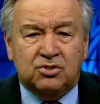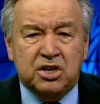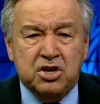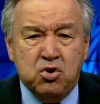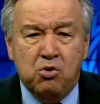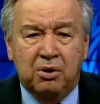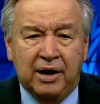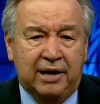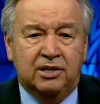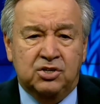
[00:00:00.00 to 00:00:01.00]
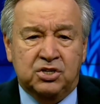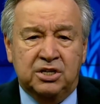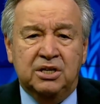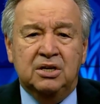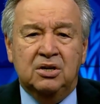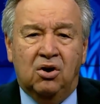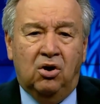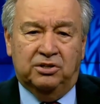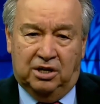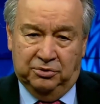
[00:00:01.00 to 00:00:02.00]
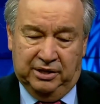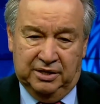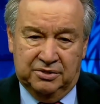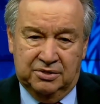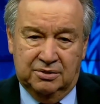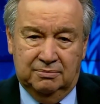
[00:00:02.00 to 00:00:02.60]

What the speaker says: renewable energy all around us.